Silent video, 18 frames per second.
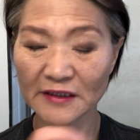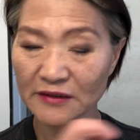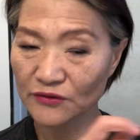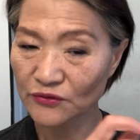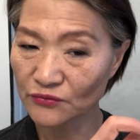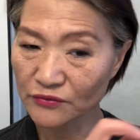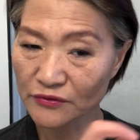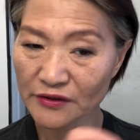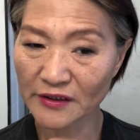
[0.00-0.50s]

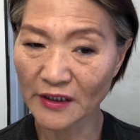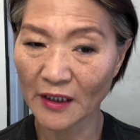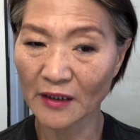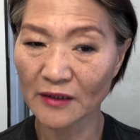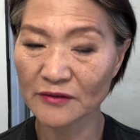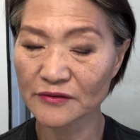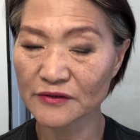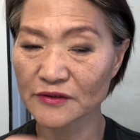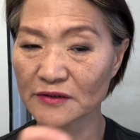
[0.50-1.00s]
do
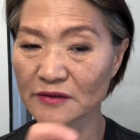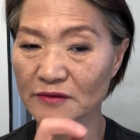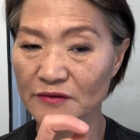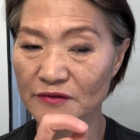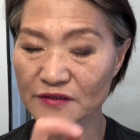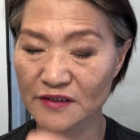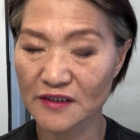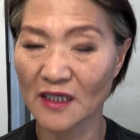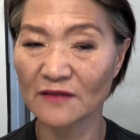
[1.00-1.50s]
not
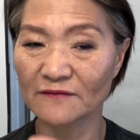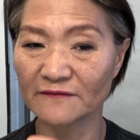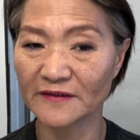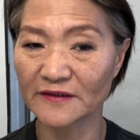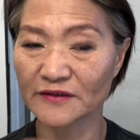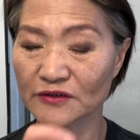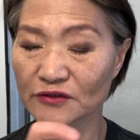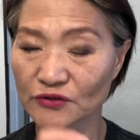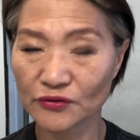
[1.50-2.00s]
solve
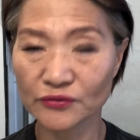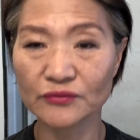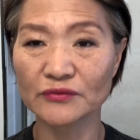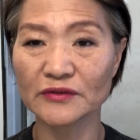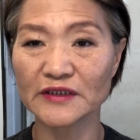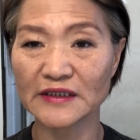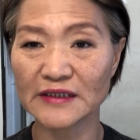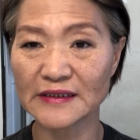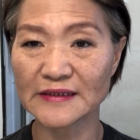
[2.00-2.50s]
it
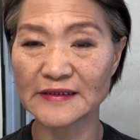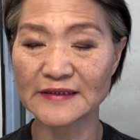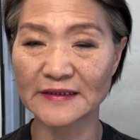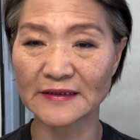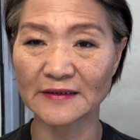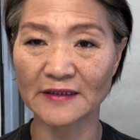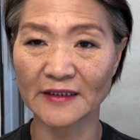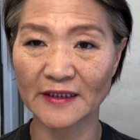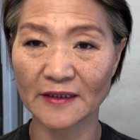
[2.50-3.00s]
too
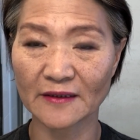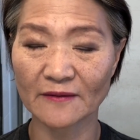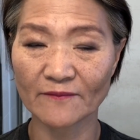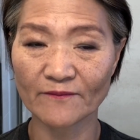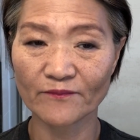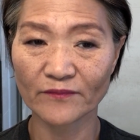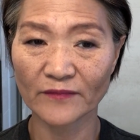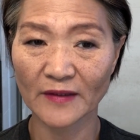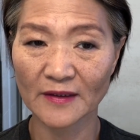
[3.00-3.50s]
easily.
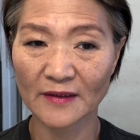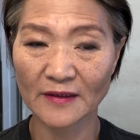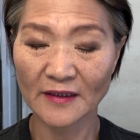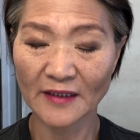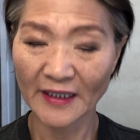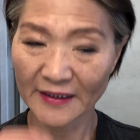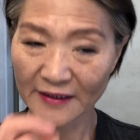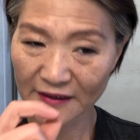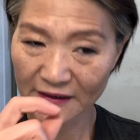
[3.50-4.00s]

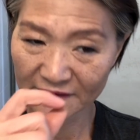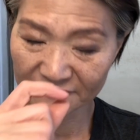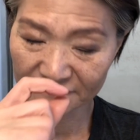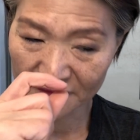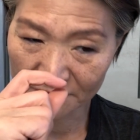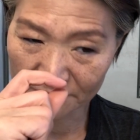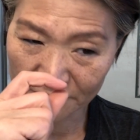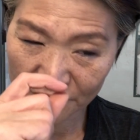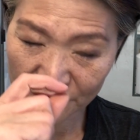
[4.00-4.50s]
I give
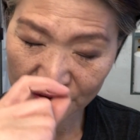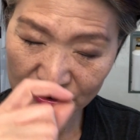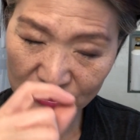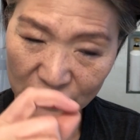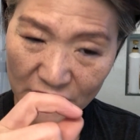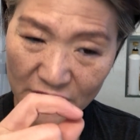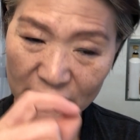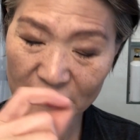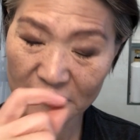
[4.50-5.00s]
them
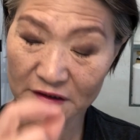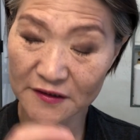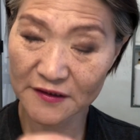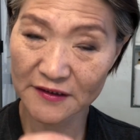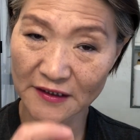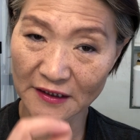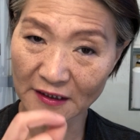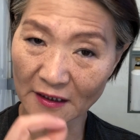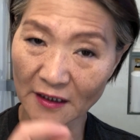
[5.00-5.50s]
just
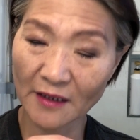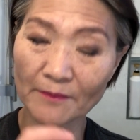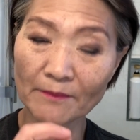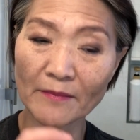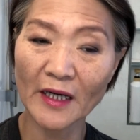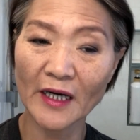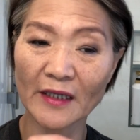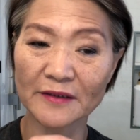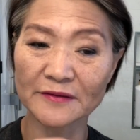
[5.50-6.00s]
the
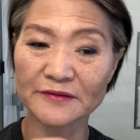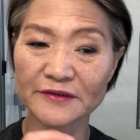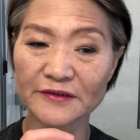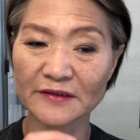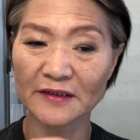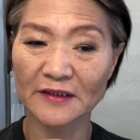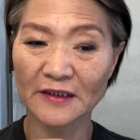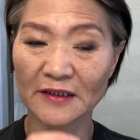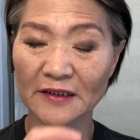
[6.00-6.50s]

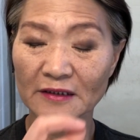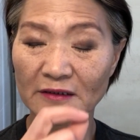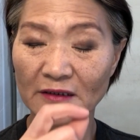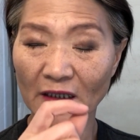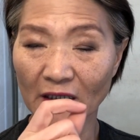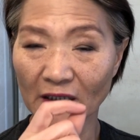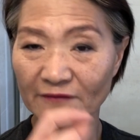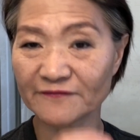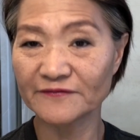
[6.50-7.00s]
amount
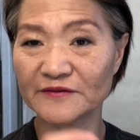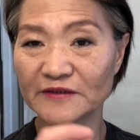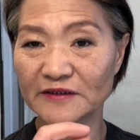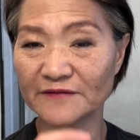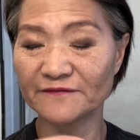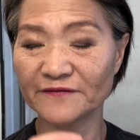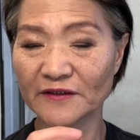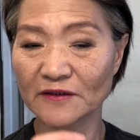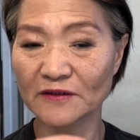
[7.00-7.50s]
of
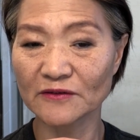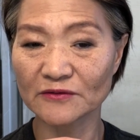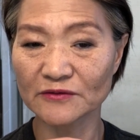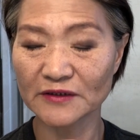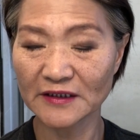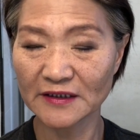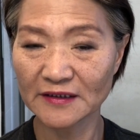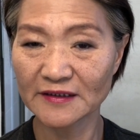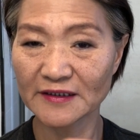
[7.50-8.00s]

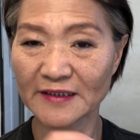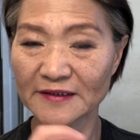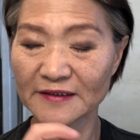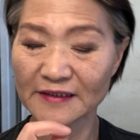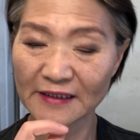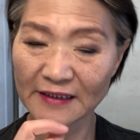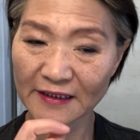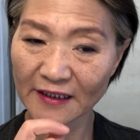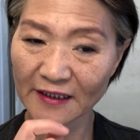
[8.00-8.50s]
difficulty that
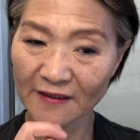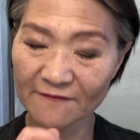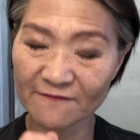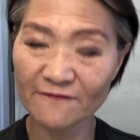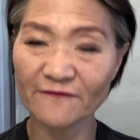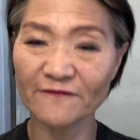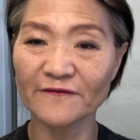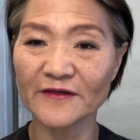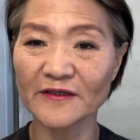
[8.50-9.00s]
they can
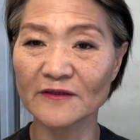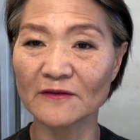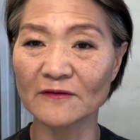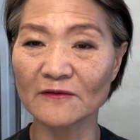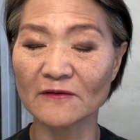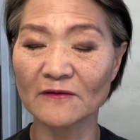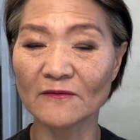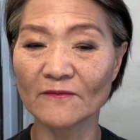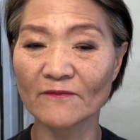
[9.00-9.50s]

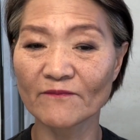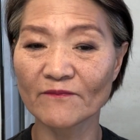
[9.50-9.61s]
feel